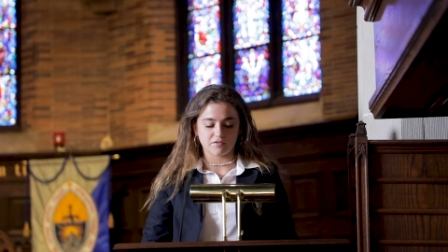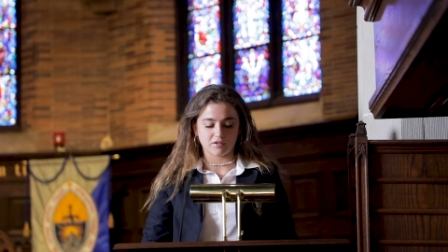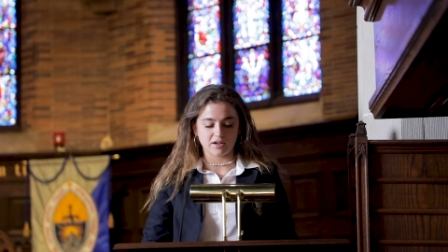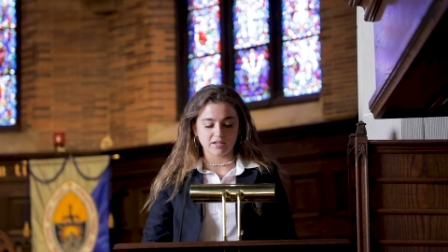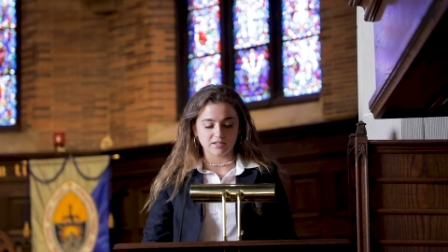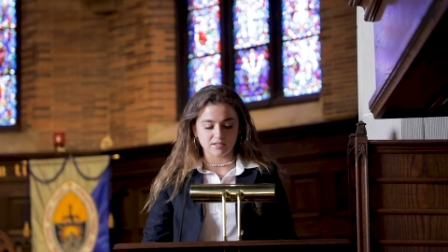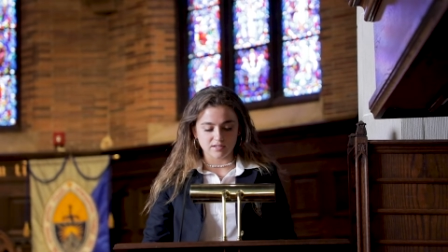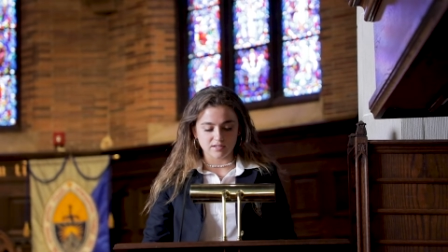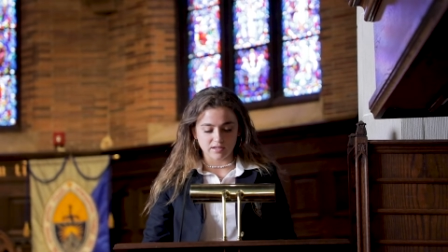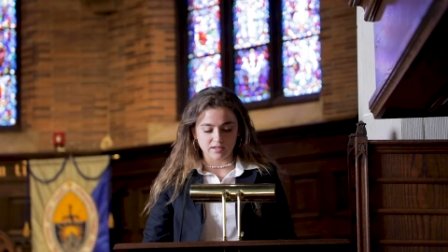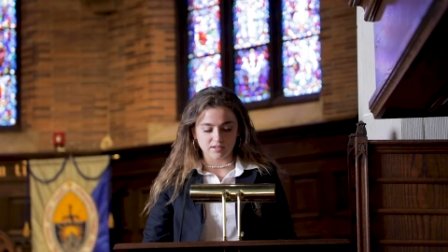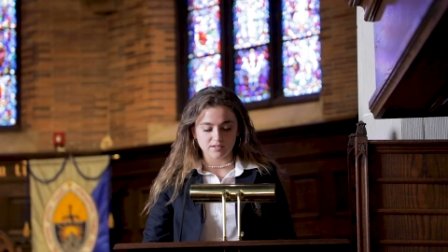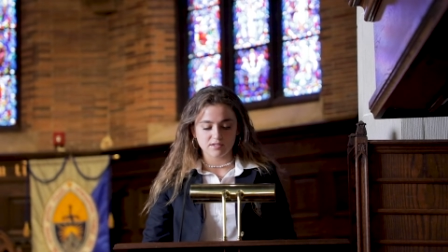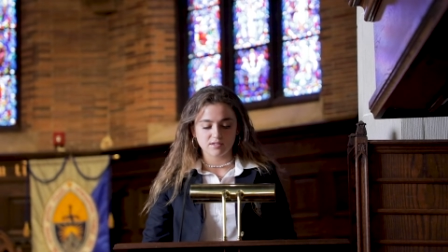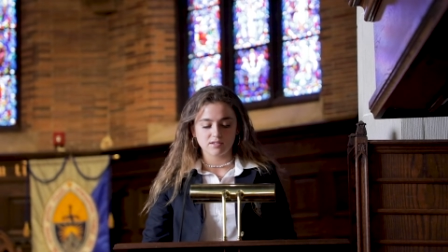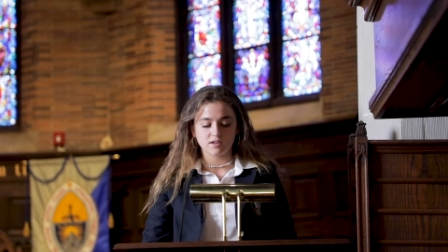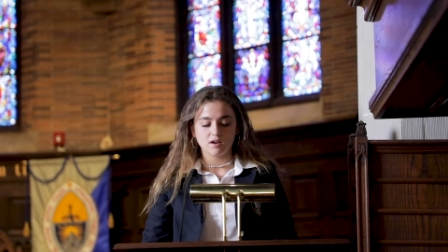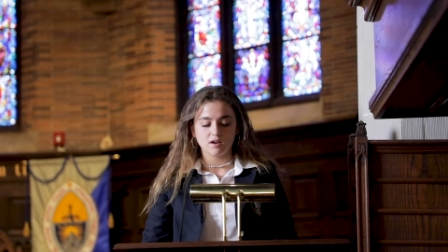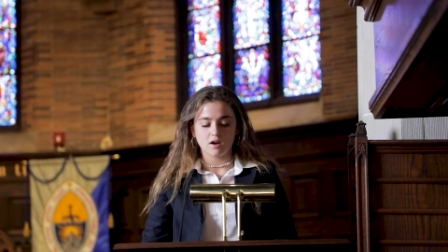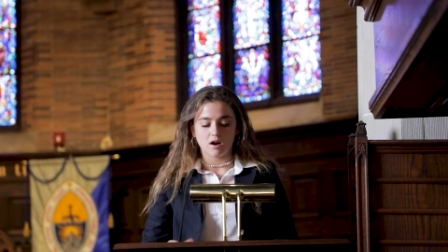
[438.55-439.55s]
For
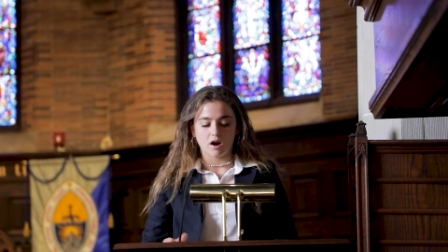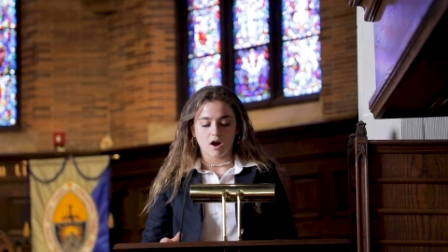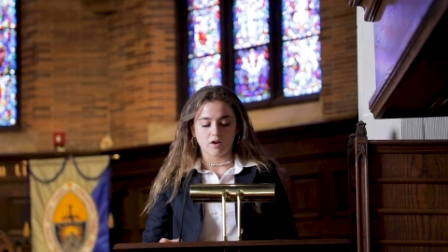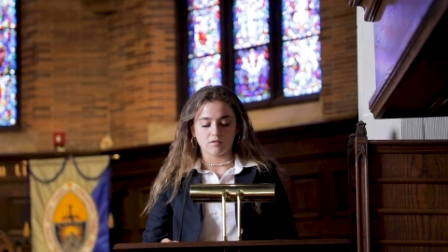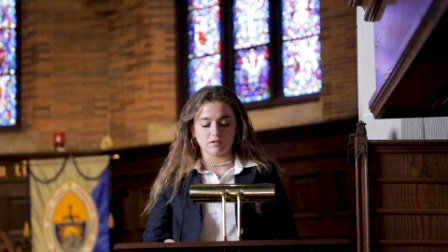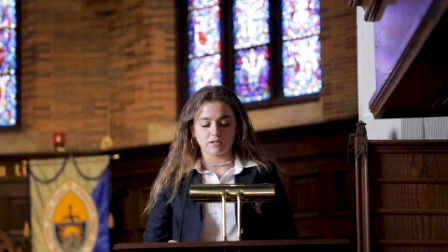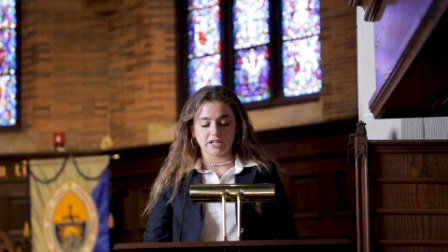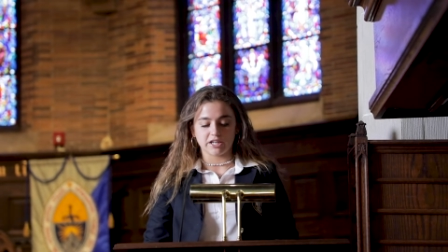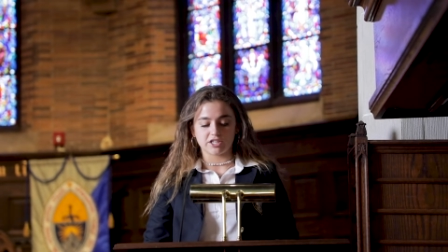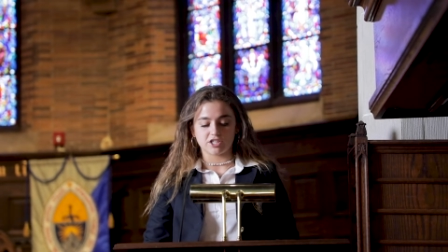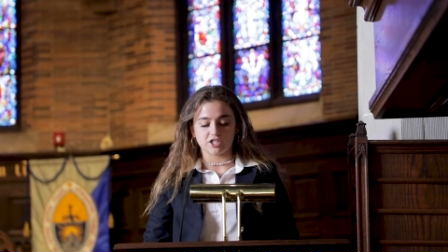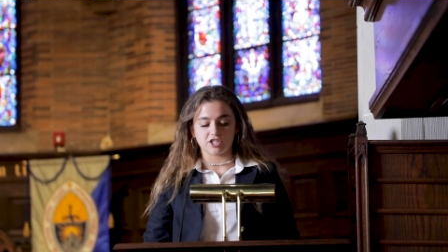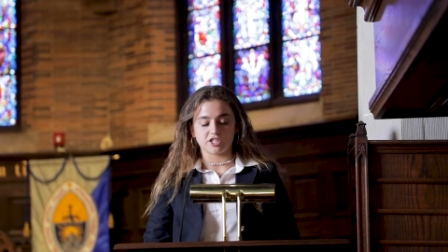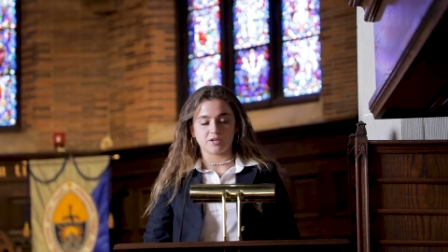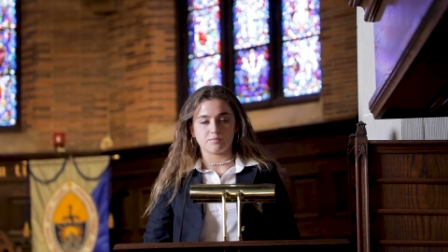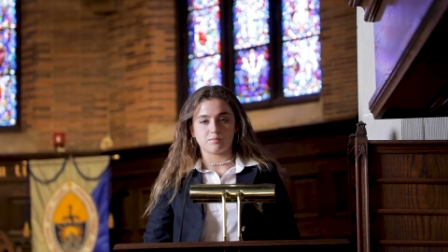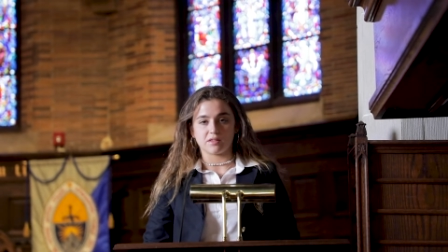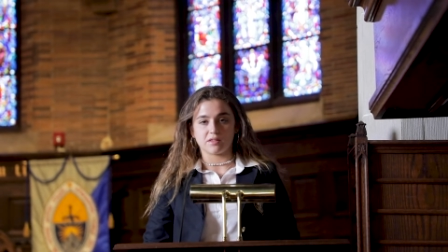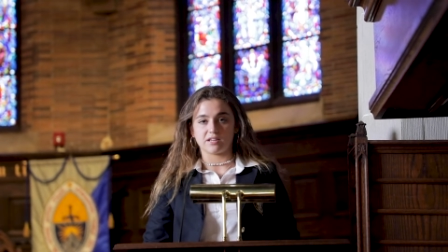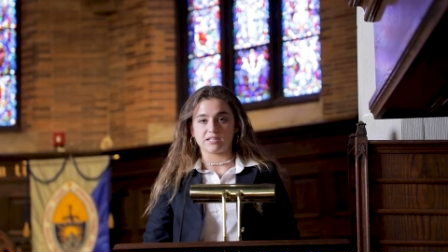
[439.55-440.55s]
instance, our
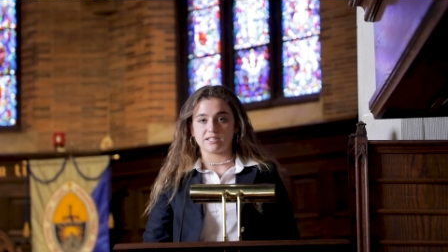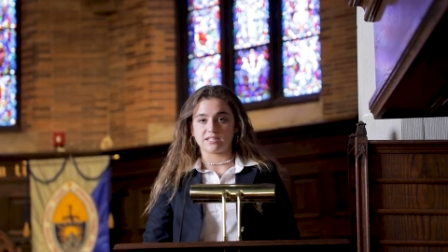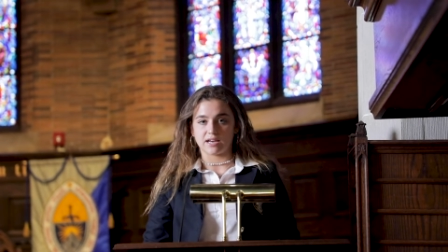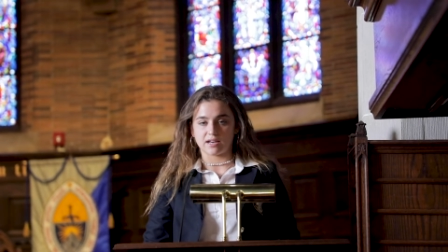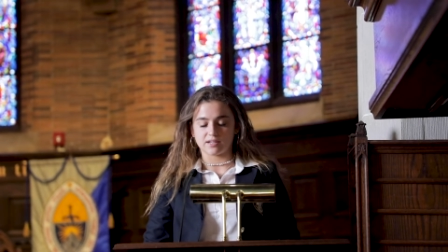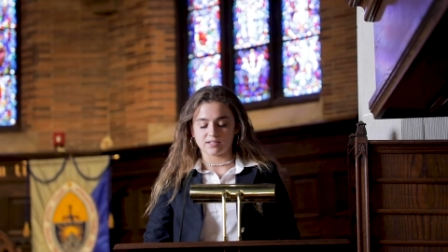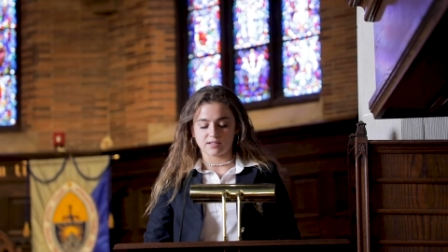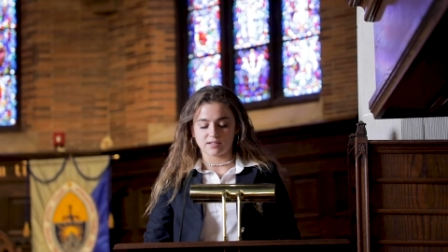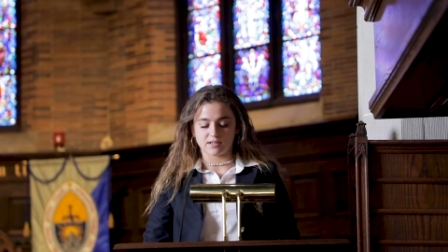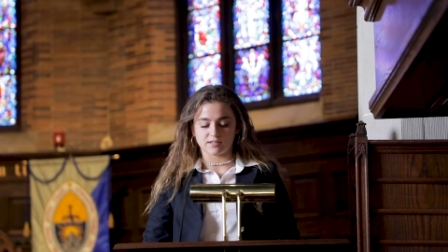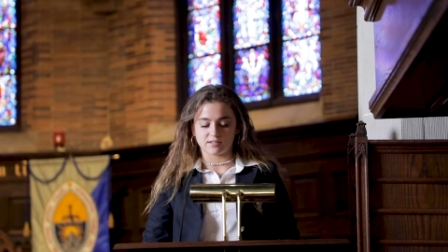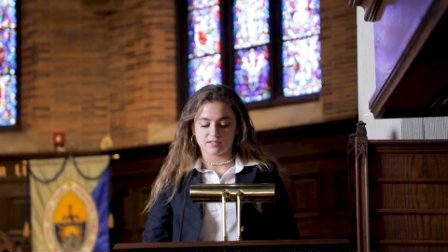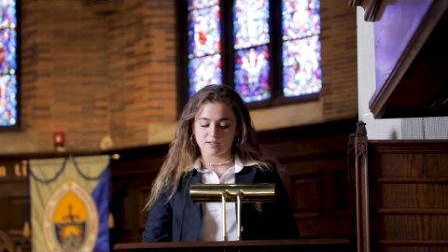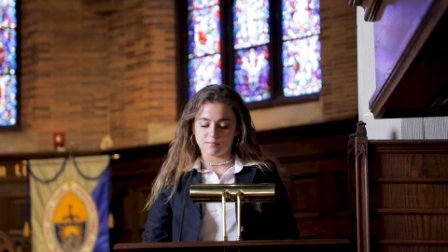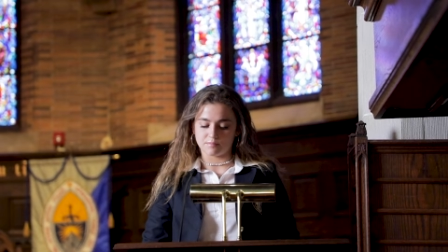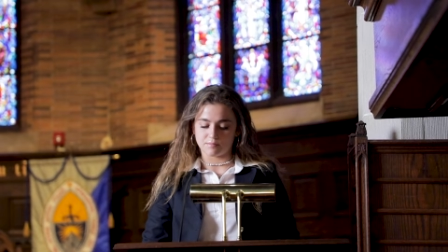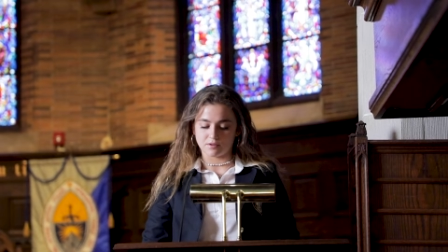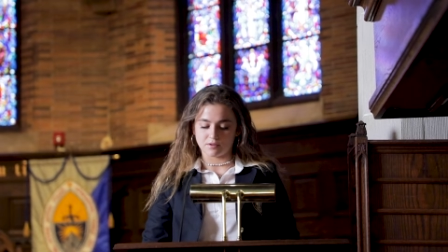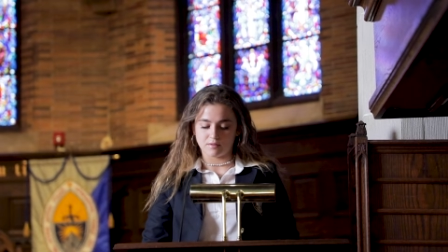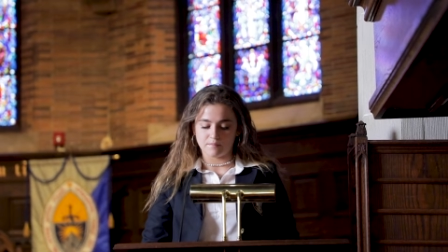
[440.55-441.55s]
relationship with a desk is
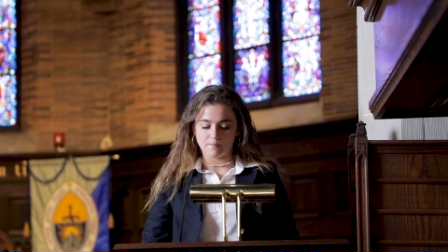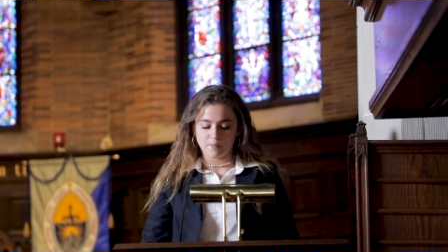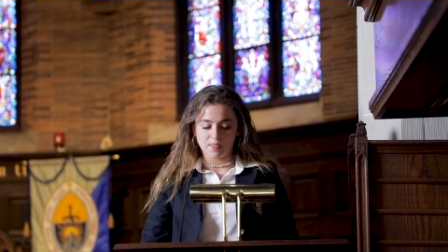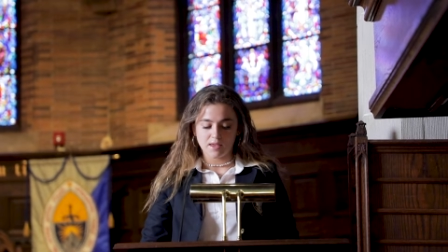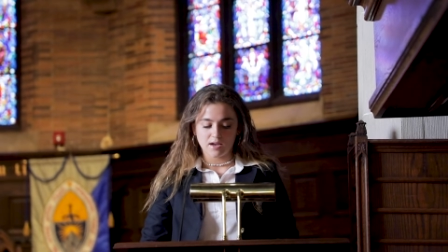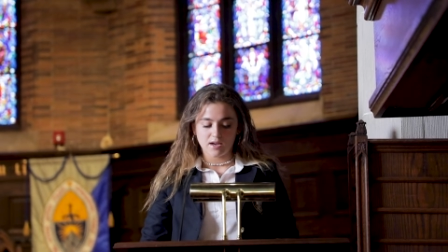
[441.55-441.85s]
simple.